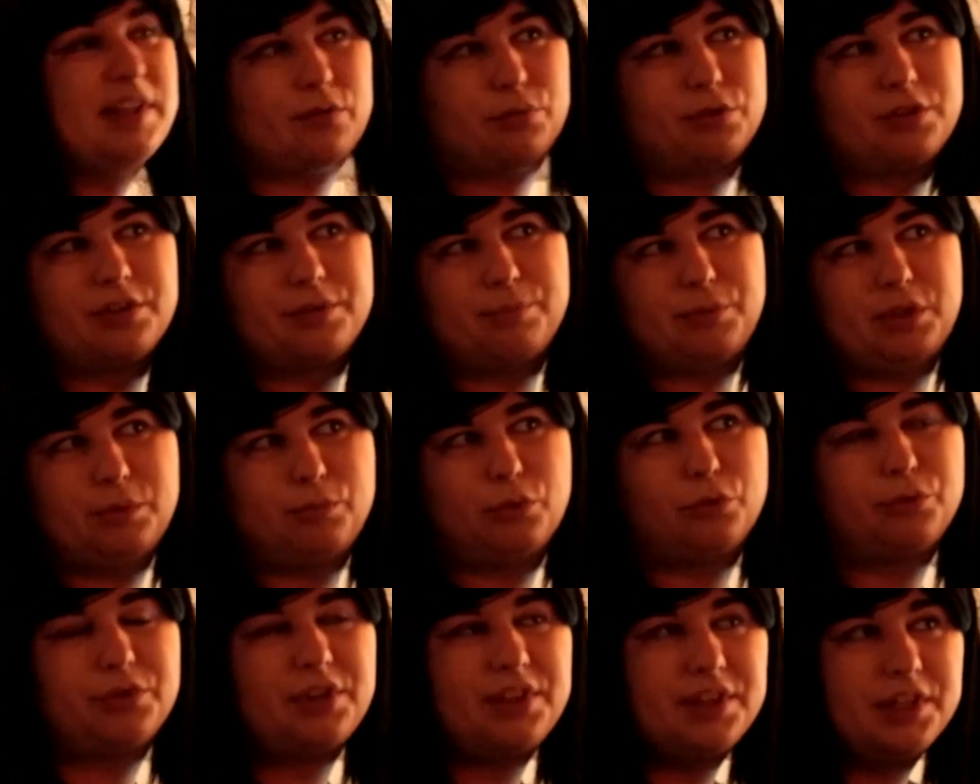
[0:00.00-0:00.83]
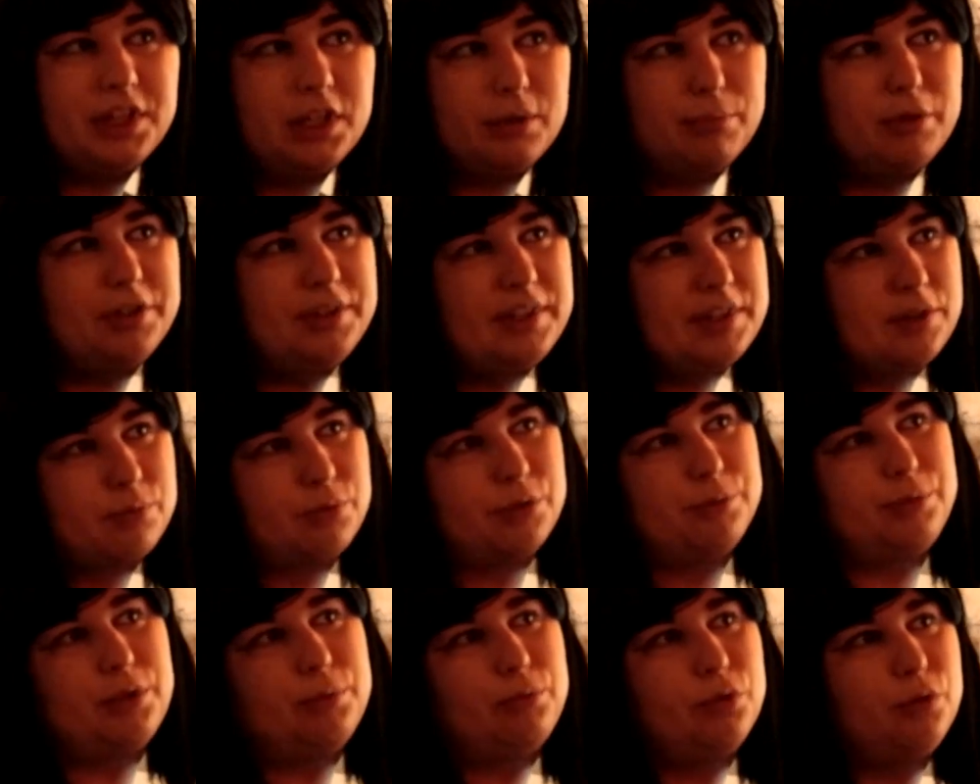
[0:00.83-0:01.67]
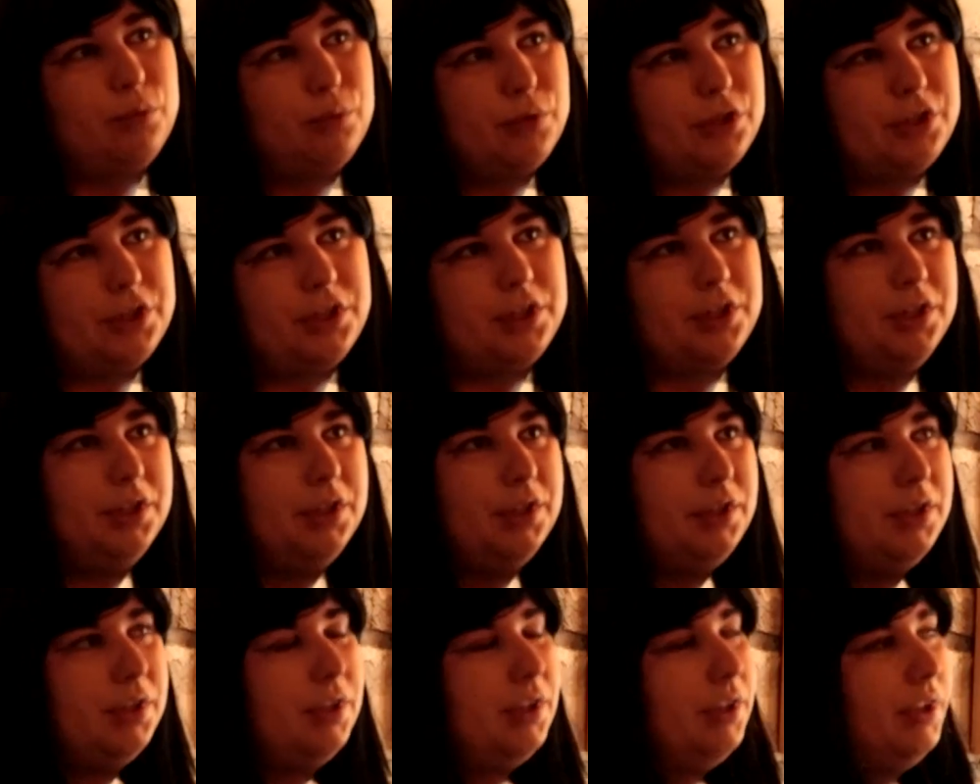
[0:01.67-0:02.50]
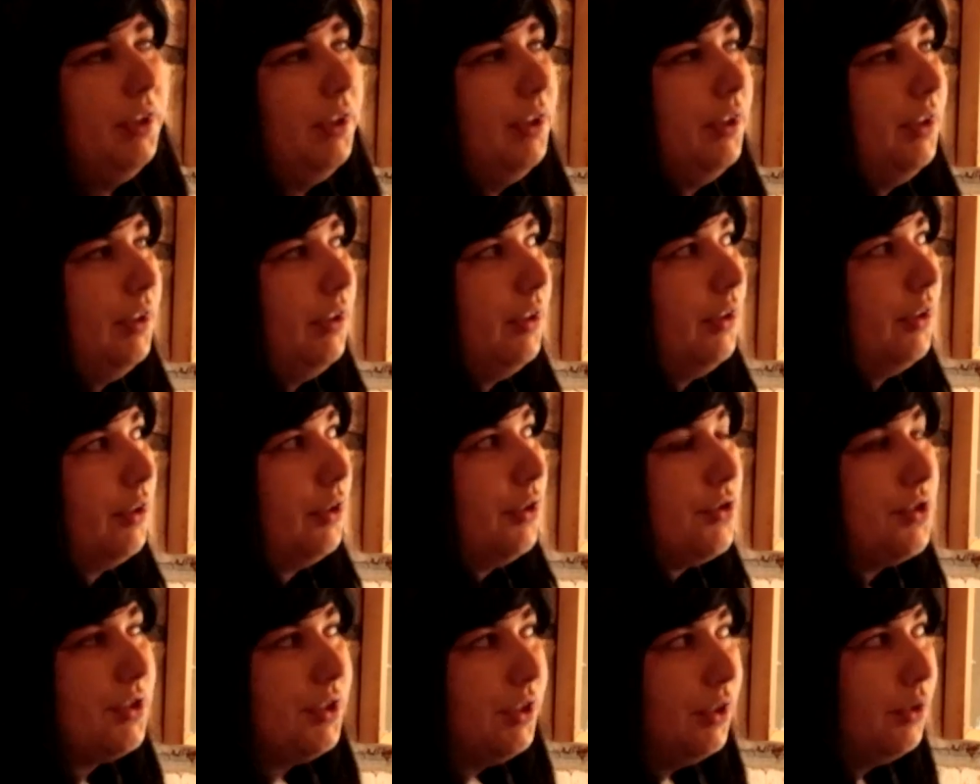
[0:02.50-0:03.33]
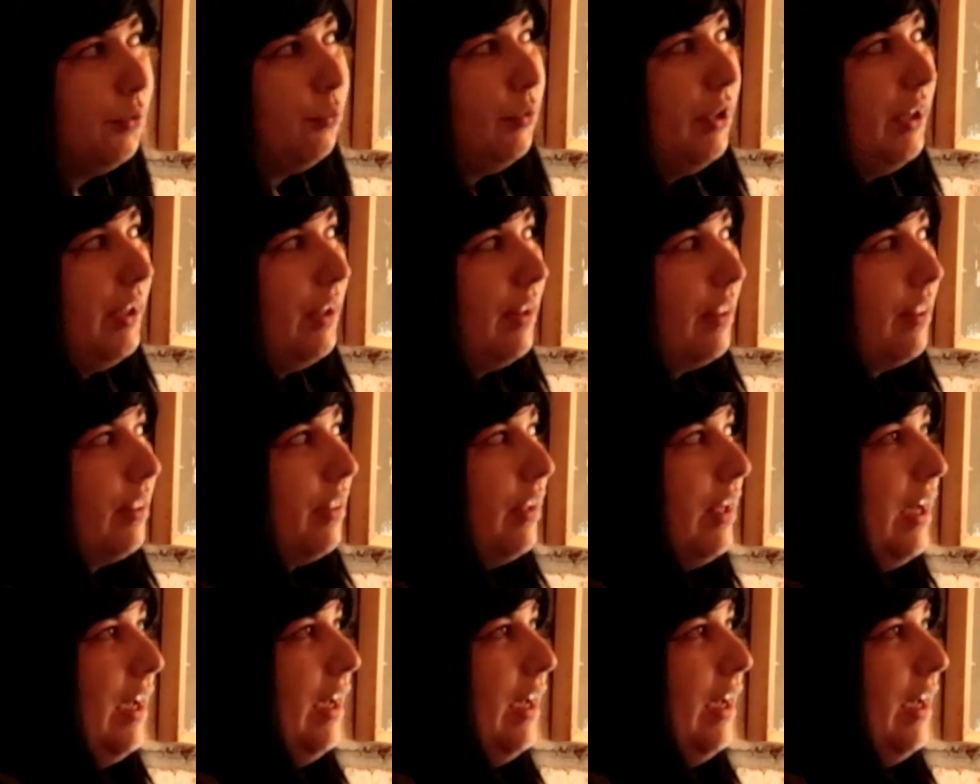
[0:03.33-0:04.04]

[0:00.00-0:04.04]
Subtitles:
that's what people were thinking about, that's what people were concerned with,